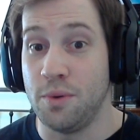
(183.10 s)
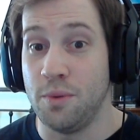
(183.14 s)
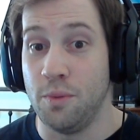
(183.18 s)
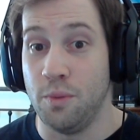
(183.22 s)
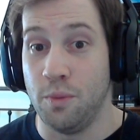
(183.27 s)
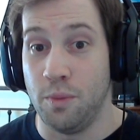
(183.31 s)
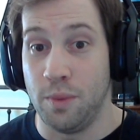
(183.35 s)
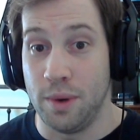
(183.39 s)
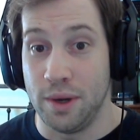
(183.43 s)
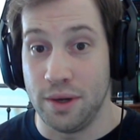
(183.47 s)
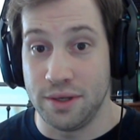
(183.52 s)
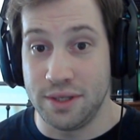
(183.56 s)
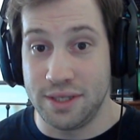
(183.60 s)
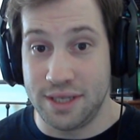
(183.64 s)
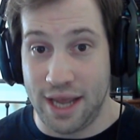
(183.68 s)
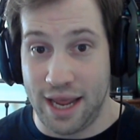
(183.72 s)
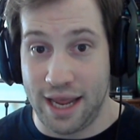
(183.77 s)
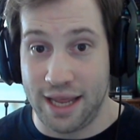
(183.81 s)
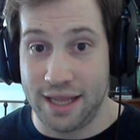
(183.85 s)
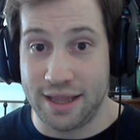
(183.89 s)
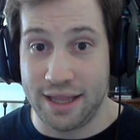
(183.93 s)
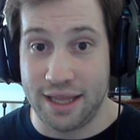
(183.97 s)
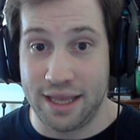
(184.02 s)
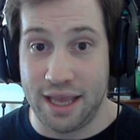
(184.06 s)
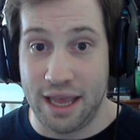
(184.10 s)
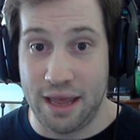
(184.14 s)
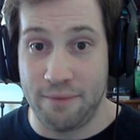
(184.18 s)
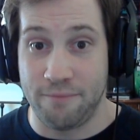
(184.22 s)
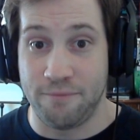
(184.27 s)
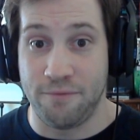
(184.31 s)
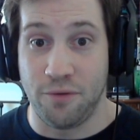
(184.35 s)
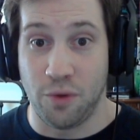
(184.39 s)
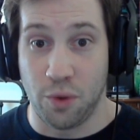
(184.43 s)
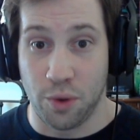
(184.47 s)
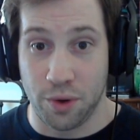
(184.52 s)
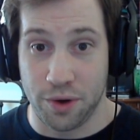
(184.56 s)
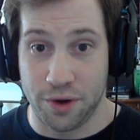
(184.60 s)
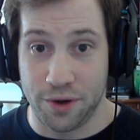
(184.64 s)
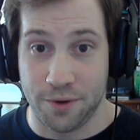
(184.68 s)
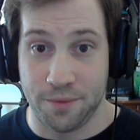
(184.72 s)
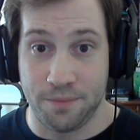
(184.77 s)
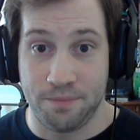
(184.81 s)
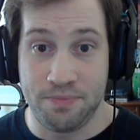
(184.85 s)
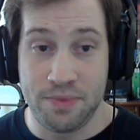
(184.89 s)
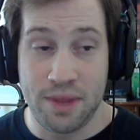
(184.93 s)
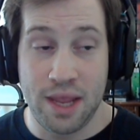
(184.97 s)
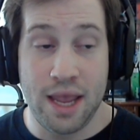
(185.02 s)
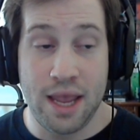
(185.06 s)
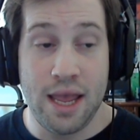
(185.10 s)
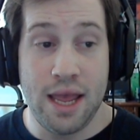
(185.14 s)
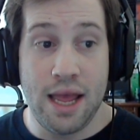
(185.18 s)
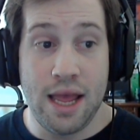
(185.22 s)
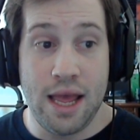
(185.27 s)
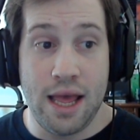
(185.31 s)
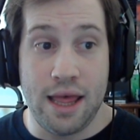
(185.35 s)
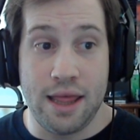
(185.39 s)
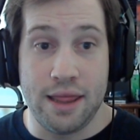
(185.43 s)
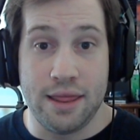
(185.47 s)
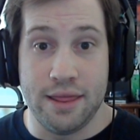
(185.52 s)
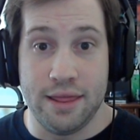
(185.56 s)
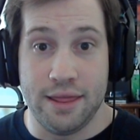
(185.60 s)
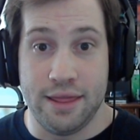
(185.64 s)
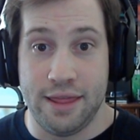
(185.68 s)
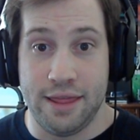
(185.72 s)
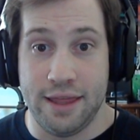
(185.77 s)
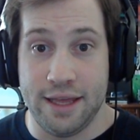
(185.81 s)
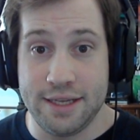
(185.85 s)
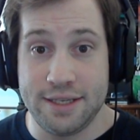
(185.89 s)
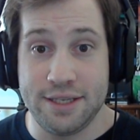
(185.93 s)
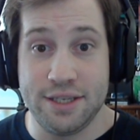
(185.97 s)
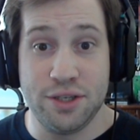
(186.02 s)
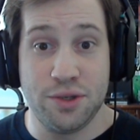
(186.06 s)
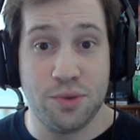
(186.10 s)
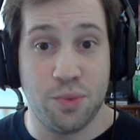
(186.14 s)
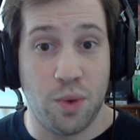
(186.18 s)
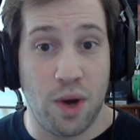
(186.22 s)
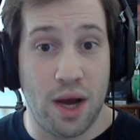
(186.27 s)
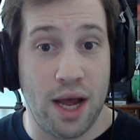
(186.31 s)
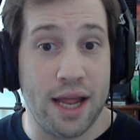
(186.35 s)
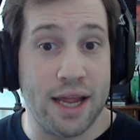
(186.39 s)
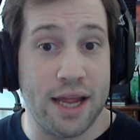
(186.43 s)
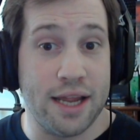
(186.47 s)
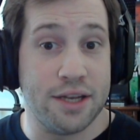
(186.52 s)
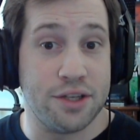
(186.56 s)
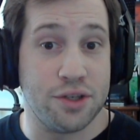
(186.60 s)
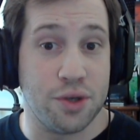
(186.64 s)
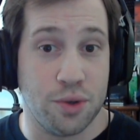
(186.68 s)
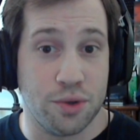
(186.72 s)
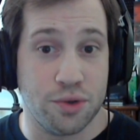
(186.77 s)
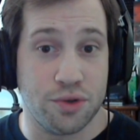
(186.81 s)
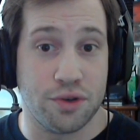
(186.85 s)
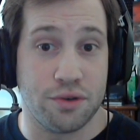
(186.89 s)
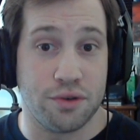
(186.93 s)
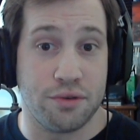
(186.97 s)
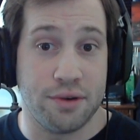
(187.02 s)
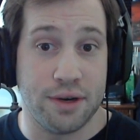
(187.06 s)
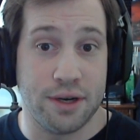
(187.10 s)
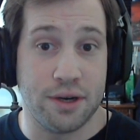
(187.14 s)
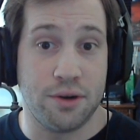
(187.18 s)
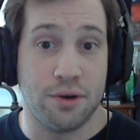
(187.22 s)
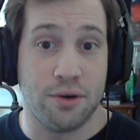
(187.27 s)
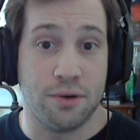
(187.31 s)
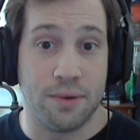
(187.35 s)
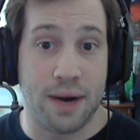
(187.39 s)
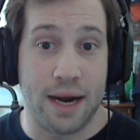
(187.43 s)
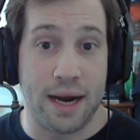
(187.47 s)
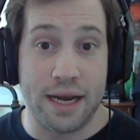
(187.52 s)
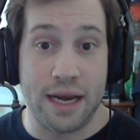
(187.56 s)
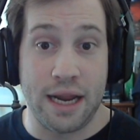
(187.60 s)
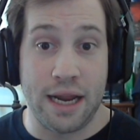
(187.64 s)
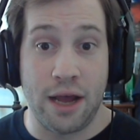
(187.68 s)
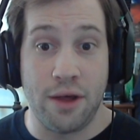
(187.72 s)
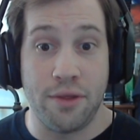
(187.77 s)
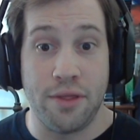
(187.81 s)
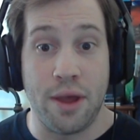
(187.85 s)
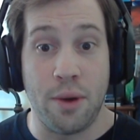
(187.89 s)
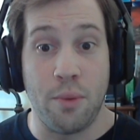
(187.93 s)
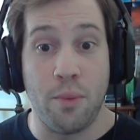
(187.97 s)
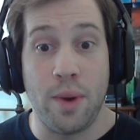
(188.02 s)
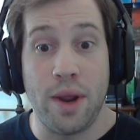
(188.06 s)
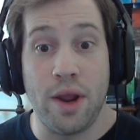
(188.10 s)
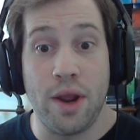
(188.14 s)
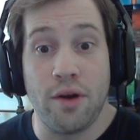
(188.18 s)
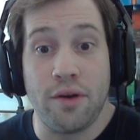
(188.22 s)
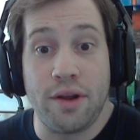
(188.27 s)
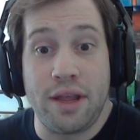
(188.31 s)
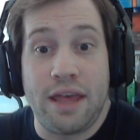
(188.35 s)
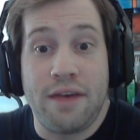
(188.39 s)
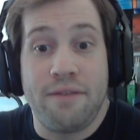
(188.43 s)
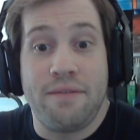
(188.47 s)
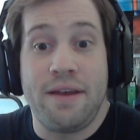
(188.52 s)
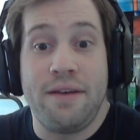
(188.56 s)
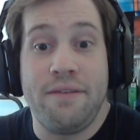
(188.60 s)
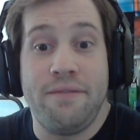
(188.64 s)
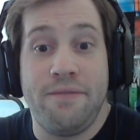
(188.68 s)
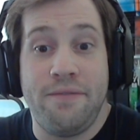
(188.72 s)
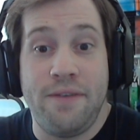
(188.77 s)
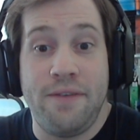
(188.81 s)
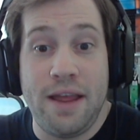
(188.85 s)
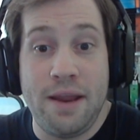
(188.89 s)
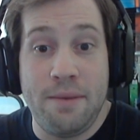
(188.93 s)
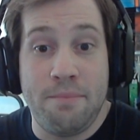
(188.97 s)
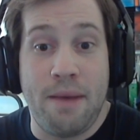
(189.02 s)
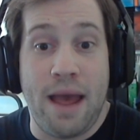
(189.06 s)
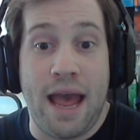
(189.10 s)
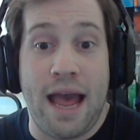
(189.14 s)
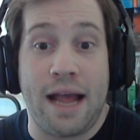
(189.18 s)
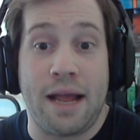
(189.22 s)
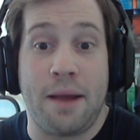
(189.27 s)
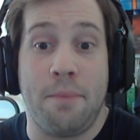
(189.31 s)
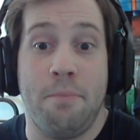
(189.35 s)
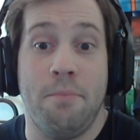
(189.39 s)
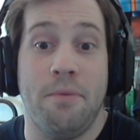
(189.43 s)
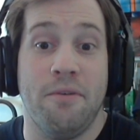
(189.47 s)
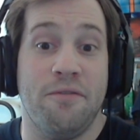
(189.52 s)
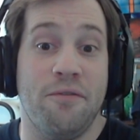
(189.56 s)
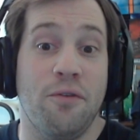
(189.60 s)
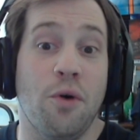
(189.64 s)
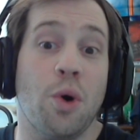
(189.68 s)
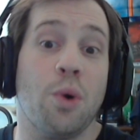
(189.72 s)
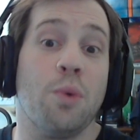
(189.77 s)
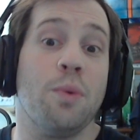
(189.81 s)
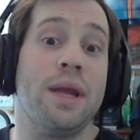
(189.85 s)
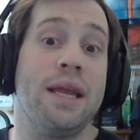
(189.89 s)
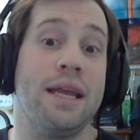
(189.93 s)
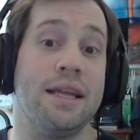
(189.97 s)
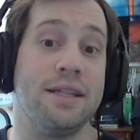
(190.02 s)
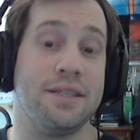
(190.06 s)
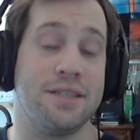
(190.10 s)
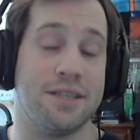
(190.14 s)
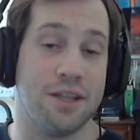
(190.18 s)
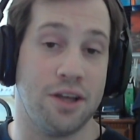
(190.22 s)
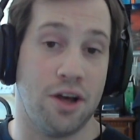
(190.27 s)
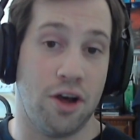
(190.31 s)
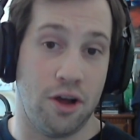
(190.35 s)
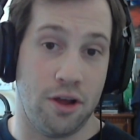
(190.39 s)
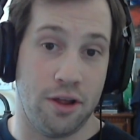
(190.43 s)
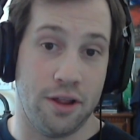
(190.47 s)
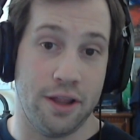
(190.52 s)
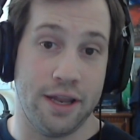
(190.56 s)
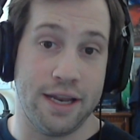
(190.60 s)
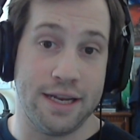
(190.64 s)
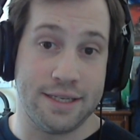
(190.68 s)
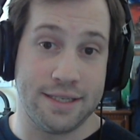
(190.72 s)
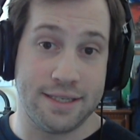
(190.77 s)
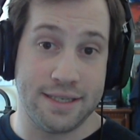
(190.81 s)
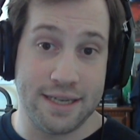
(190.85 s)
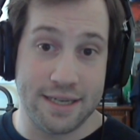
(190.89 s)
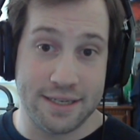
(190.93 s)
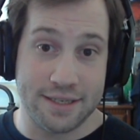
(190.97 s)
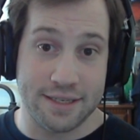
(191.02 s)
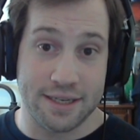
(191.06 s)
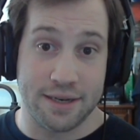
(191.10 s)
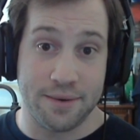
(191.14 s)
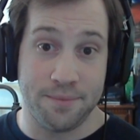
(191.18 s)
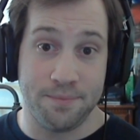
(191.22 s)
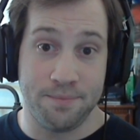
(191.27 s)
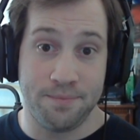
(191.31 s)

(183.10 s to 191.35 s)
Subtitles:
will tank the game for you. This is why it's ultra critical right now that we are giving feedback before we get to the holiday season.